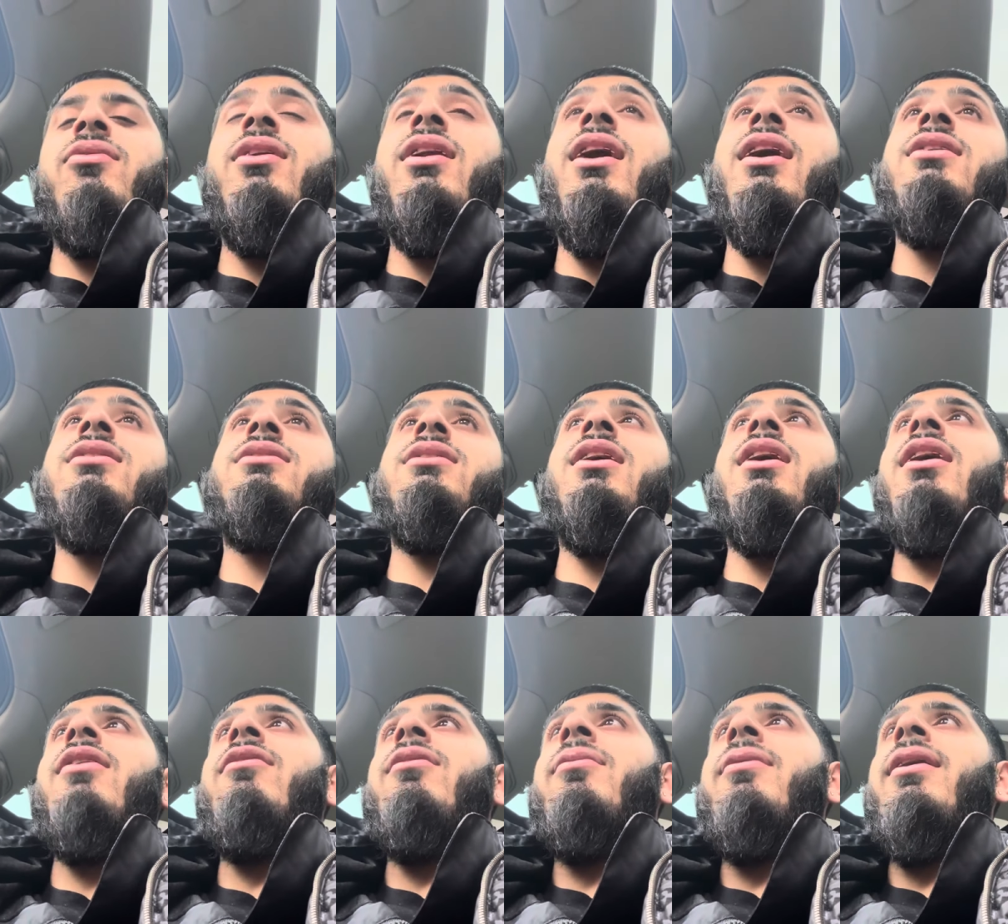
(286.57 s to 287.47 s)
lights
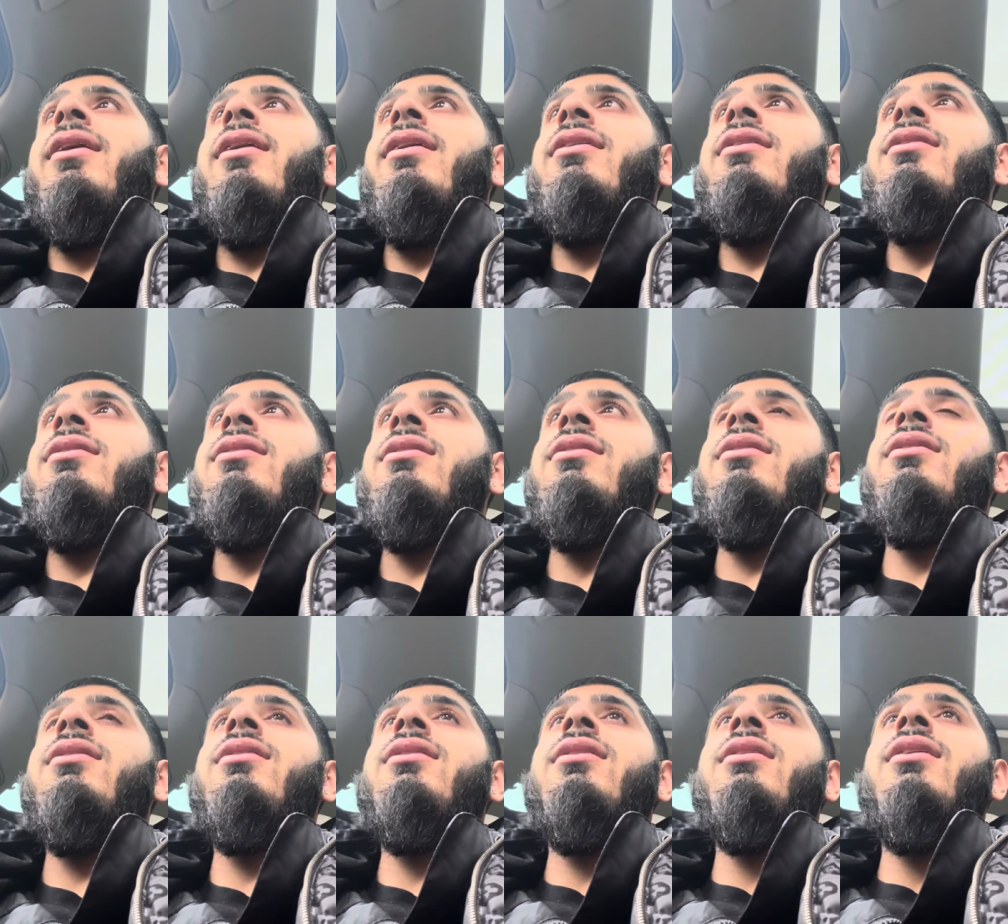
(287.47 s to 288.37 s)
everywhere.
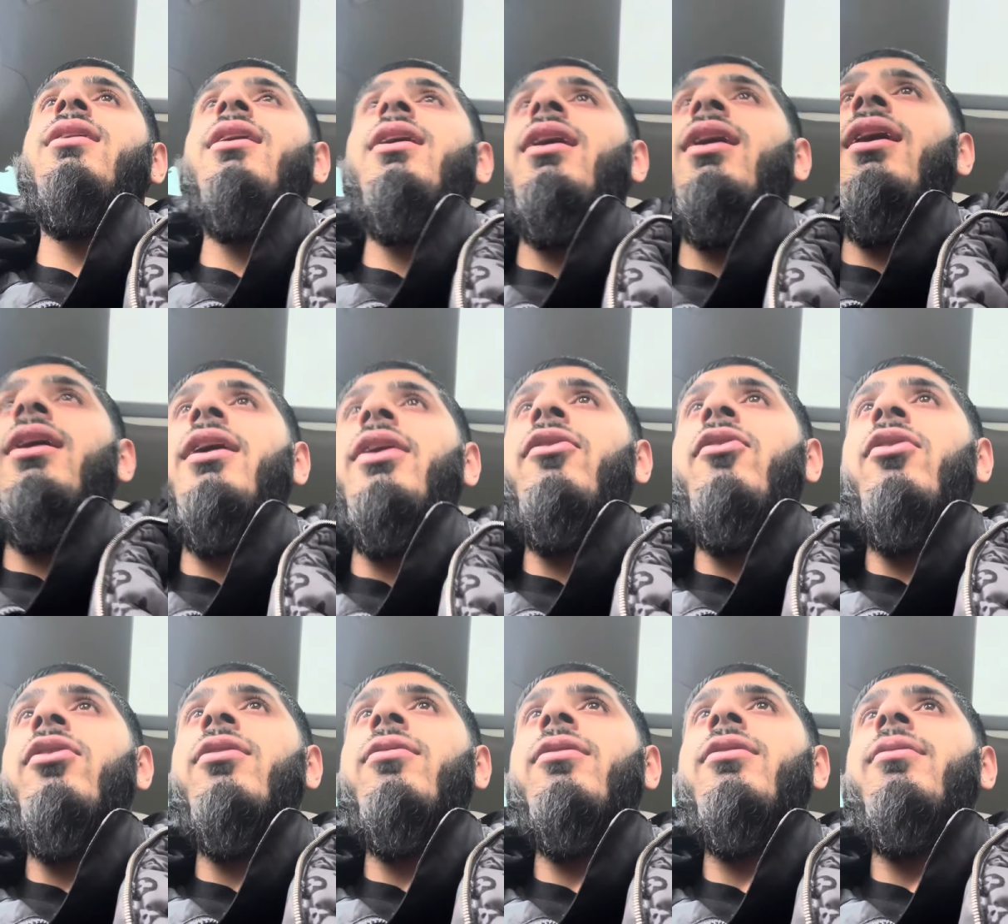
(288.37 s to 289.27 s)
And I
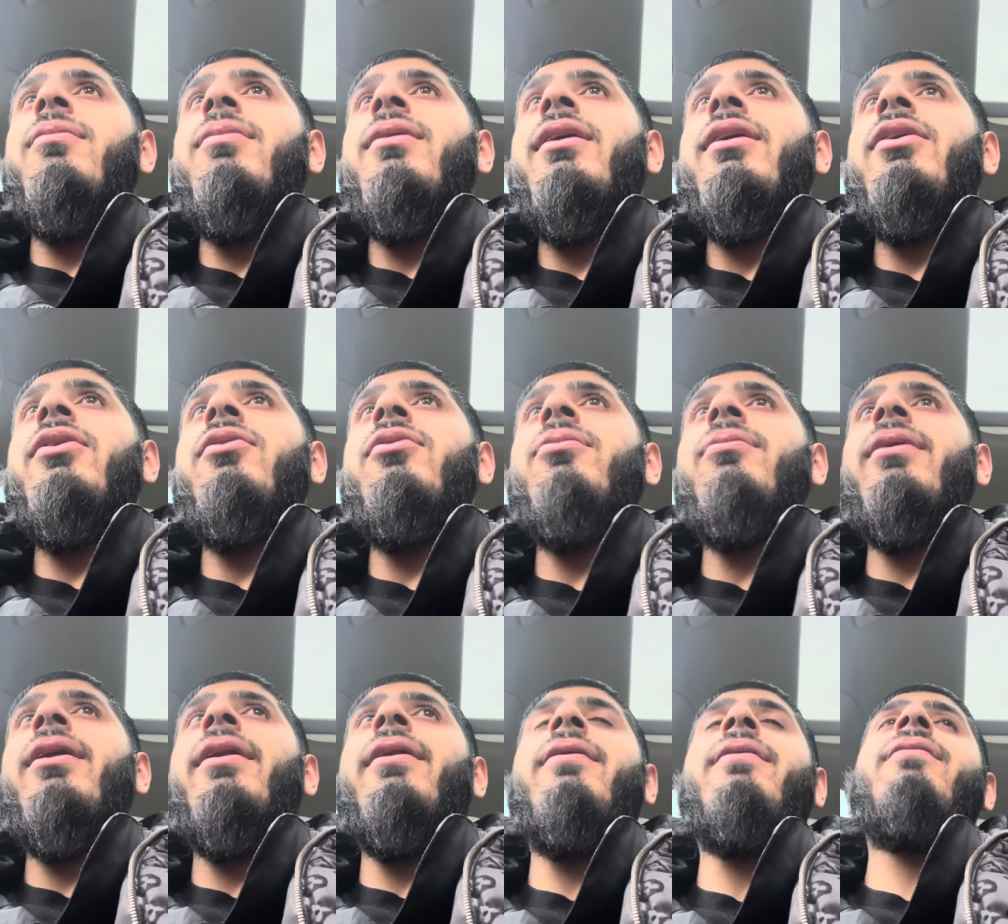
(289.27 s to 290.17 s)
don't know what to bloody do,
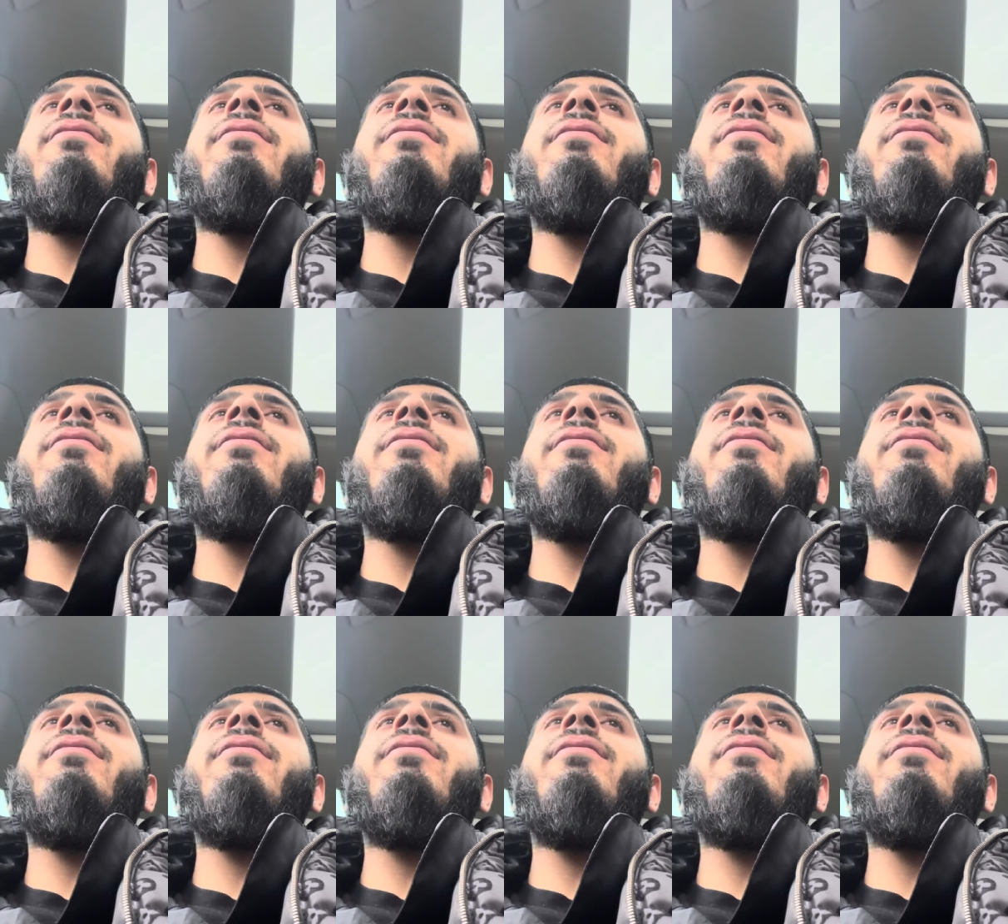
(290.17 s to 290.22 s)
man.